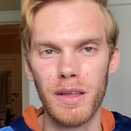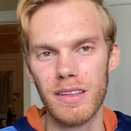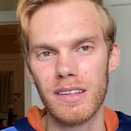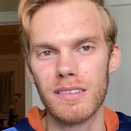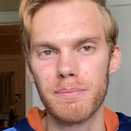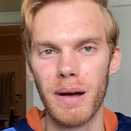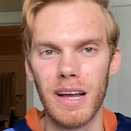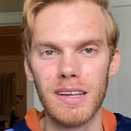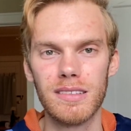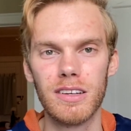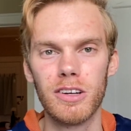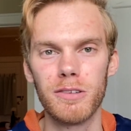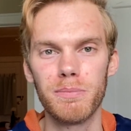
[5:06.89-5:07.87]
these bikes
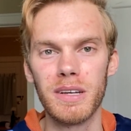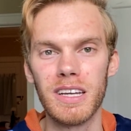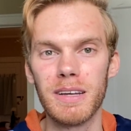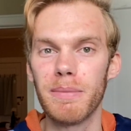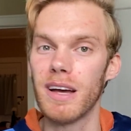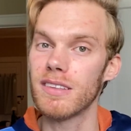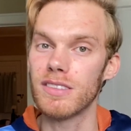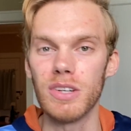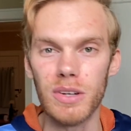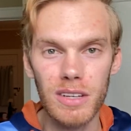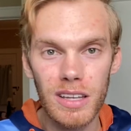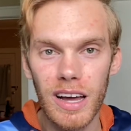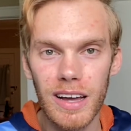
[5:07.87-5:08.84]
could be best
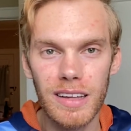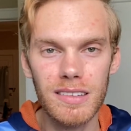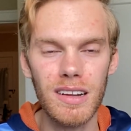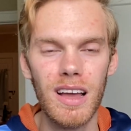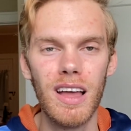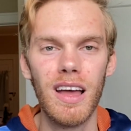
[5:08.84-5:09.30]
utilized.